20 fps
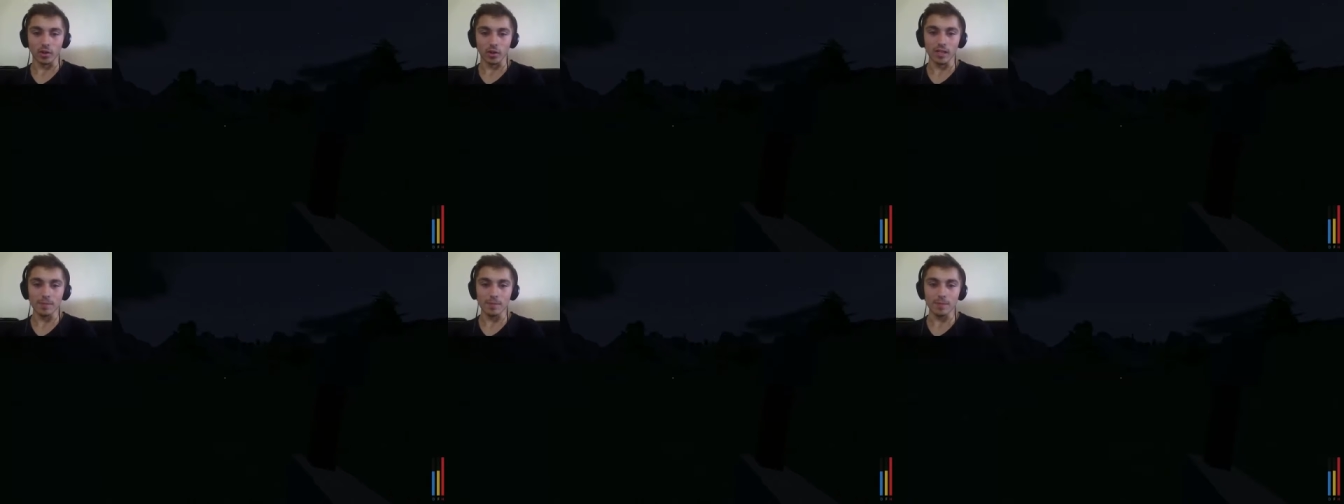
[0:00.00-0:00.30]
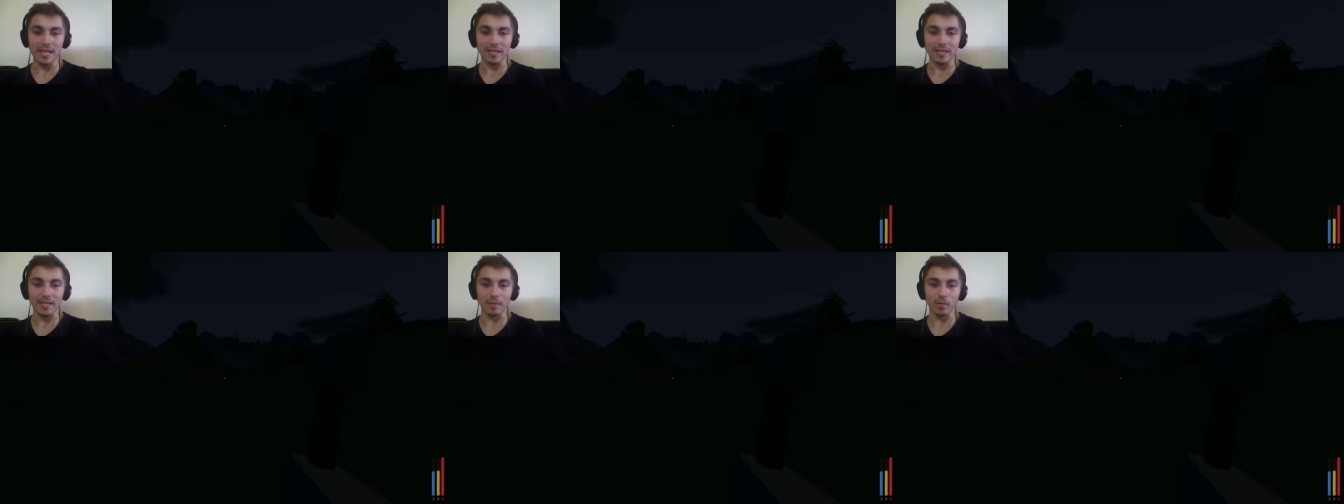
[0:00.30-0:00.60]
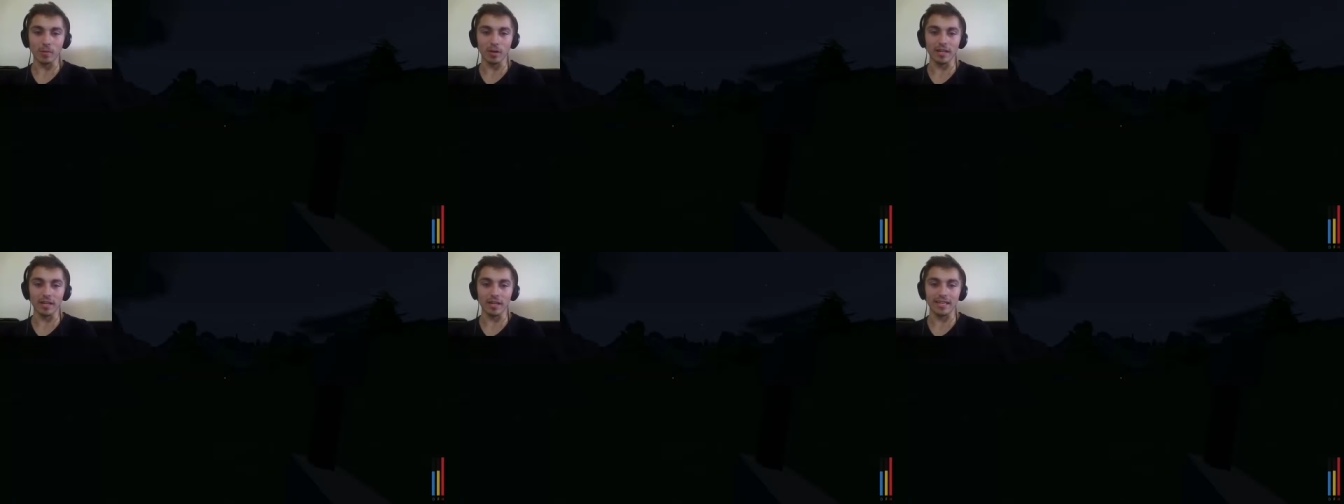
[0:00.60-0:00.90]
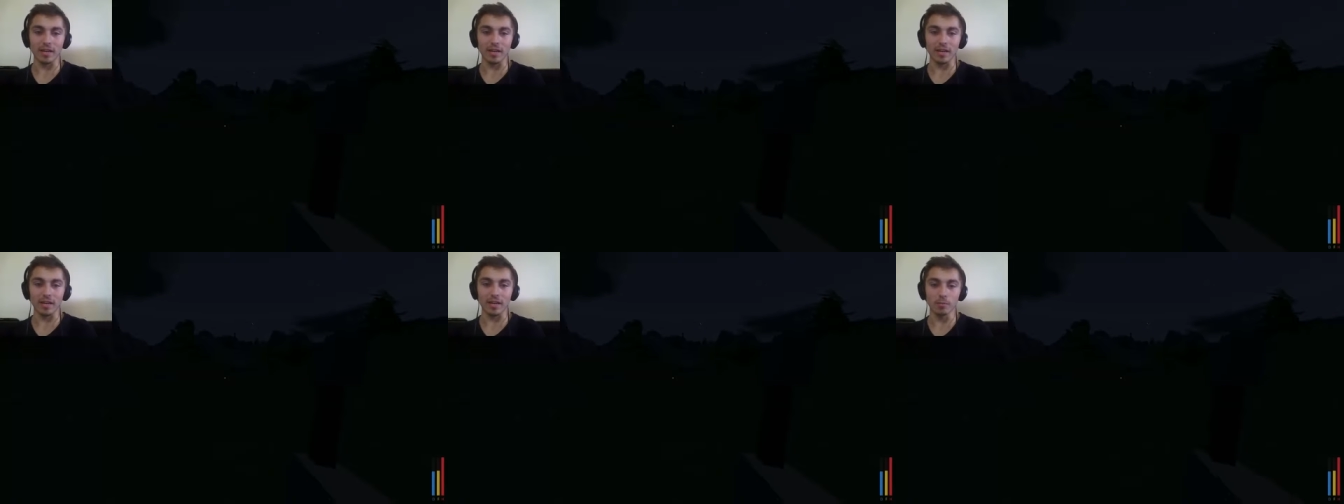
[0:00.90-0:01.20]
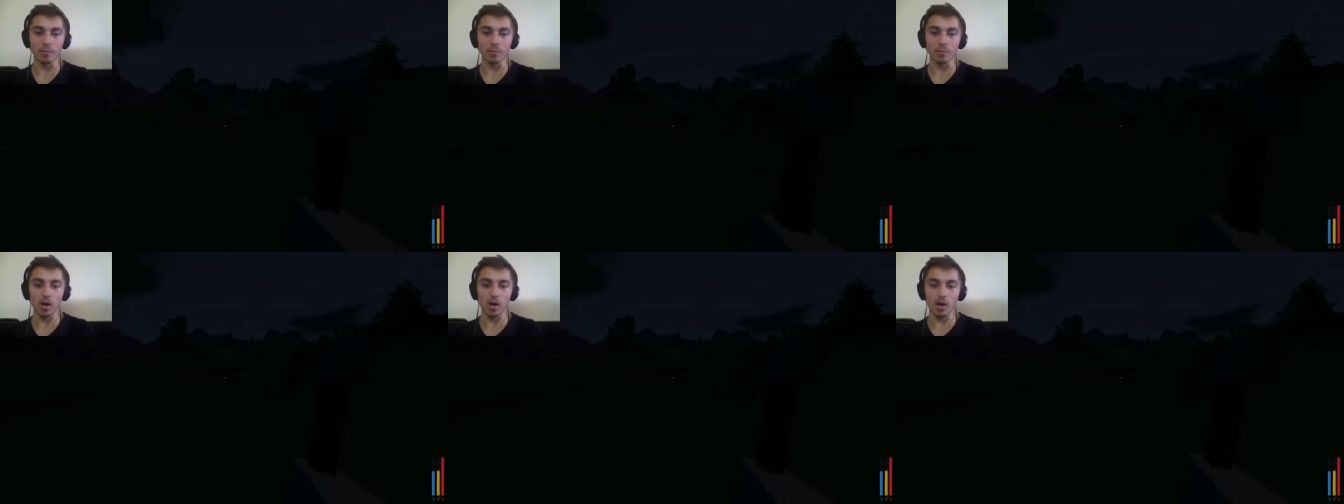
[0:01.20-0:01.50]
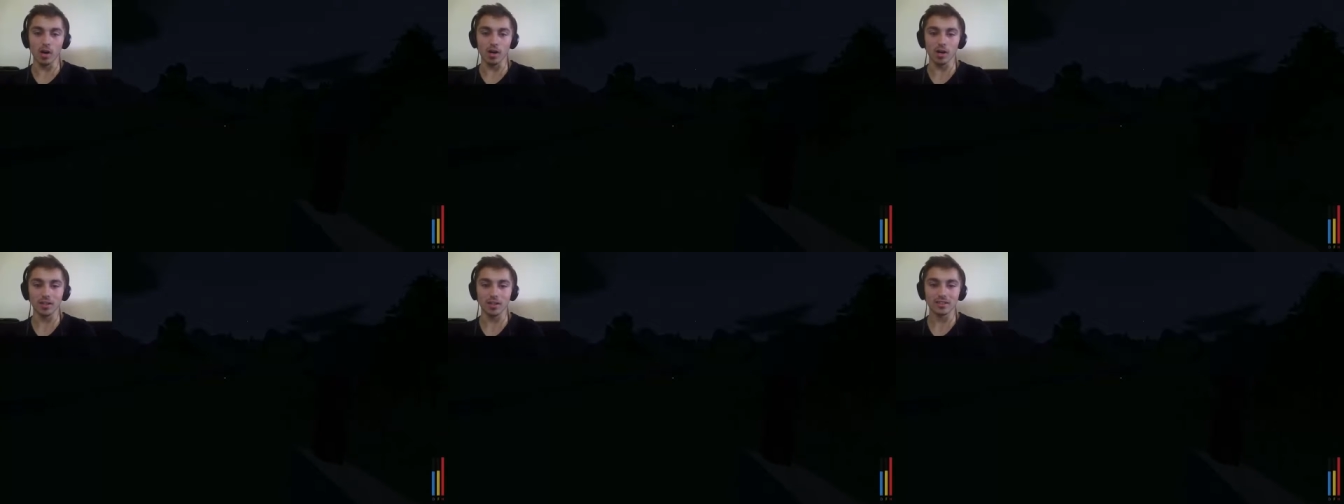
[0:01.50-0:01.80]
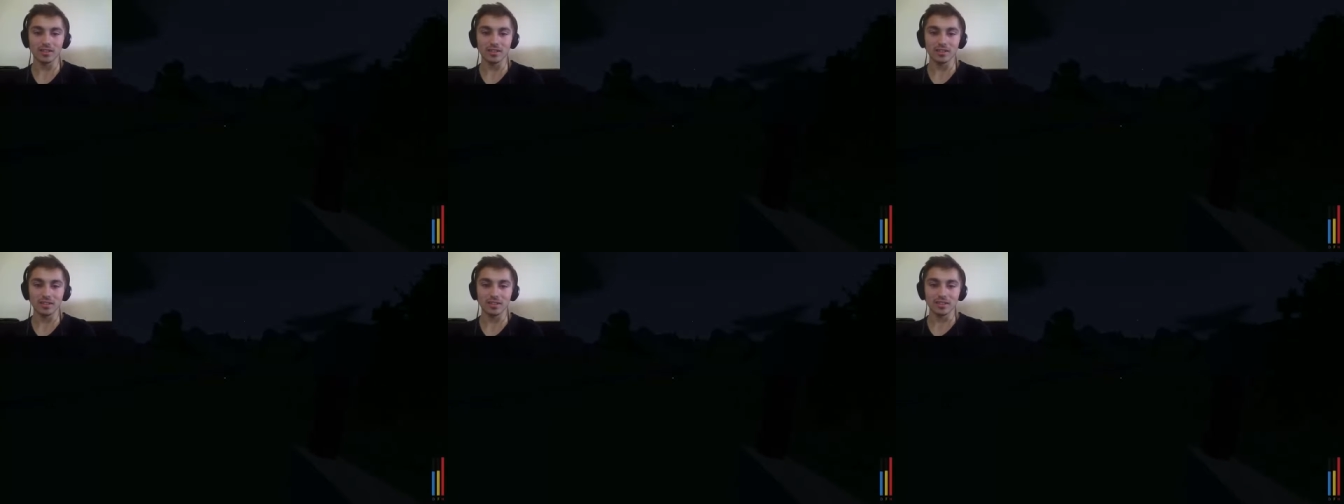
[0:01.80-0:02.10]
only make me want to kill you more.
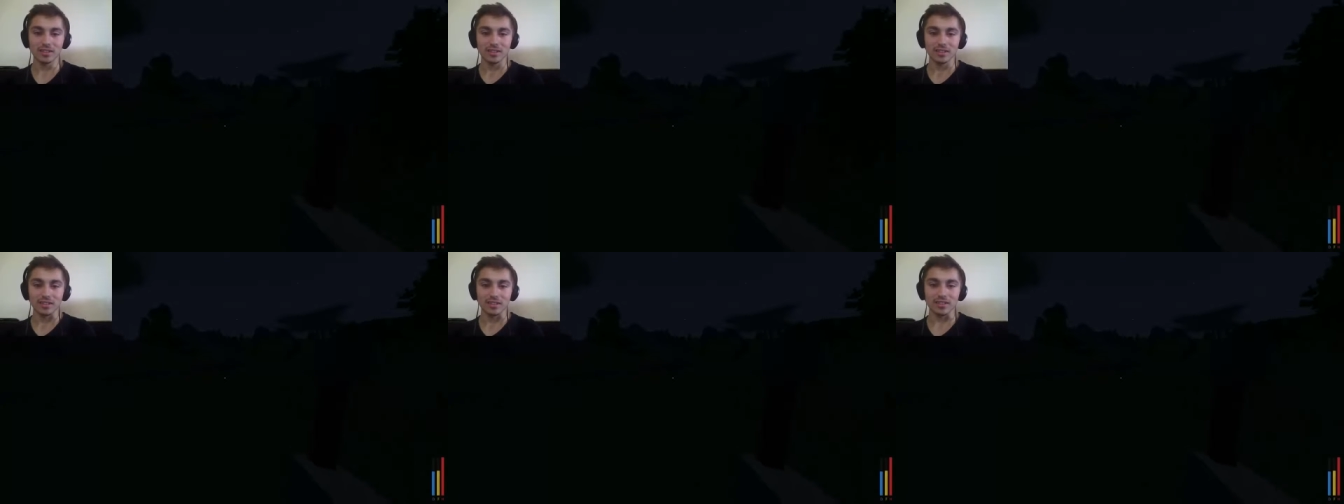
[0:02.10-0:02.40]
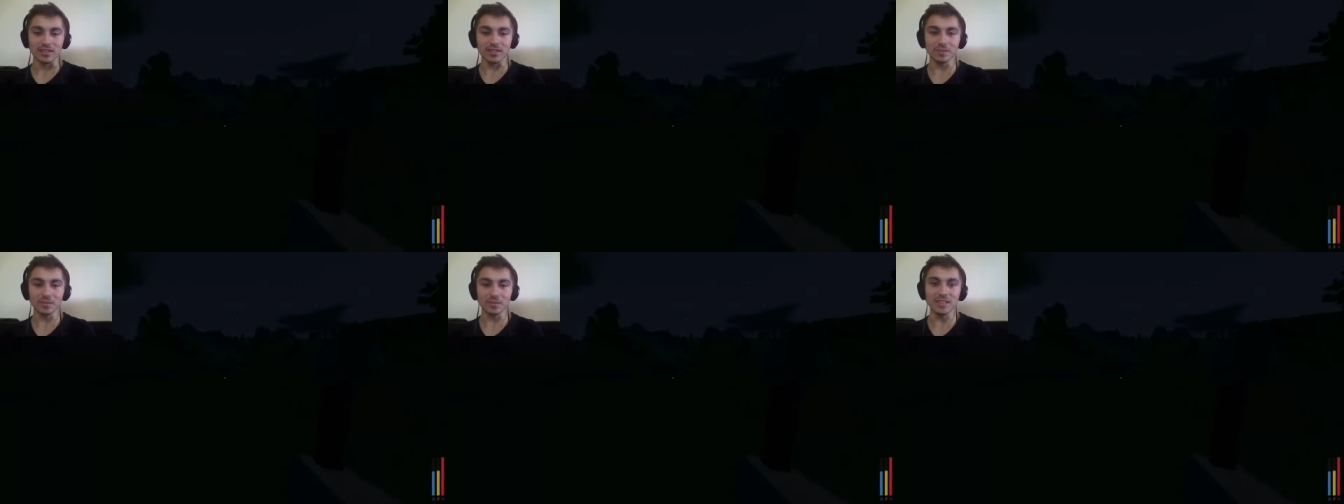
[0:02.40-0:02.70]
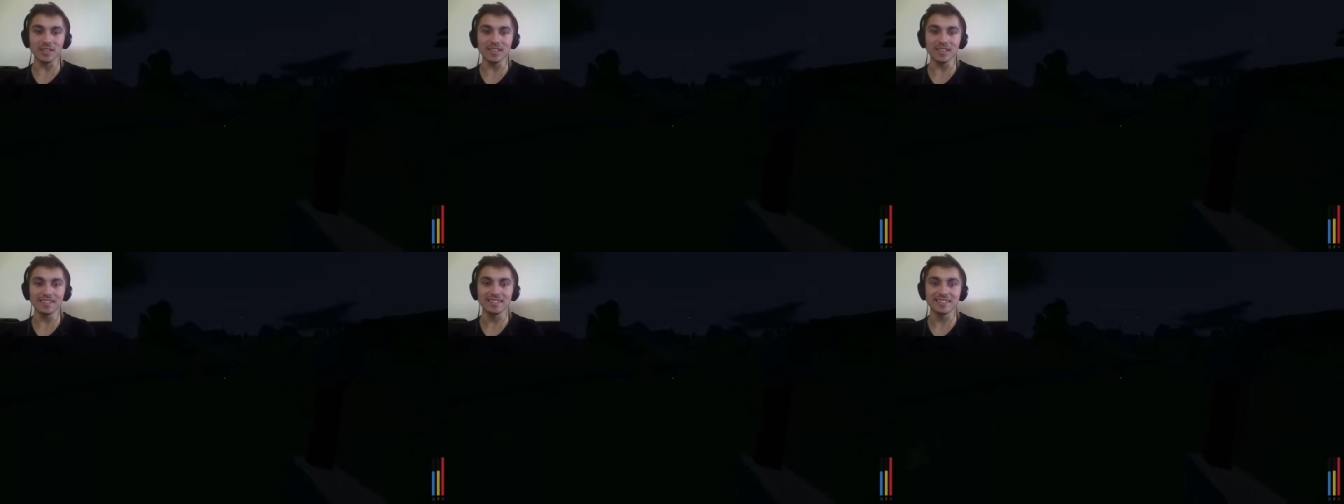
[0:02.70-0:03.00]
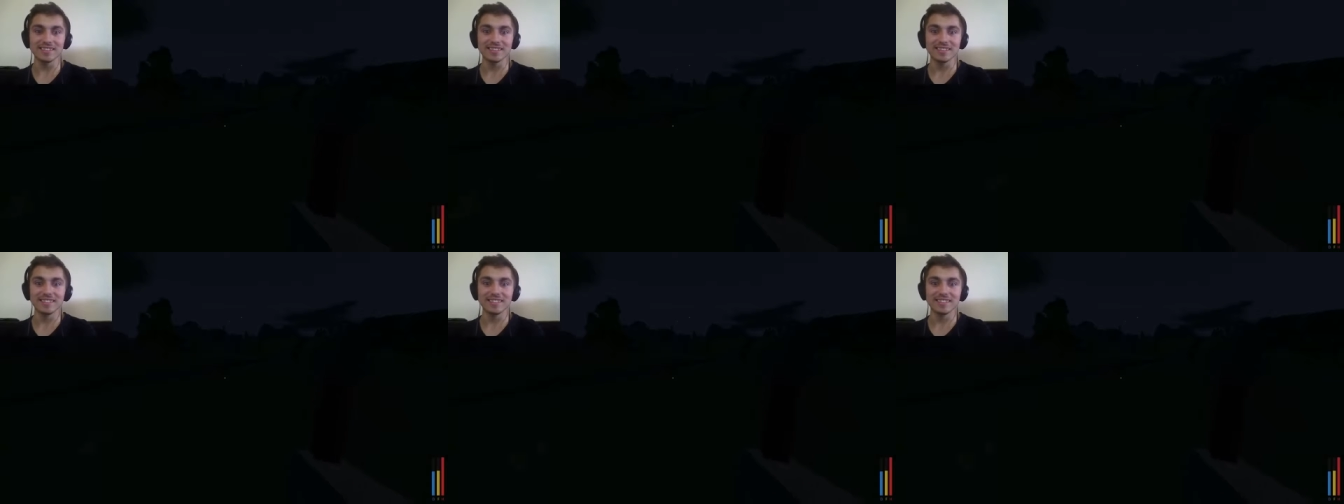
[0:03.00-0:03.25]
Come on.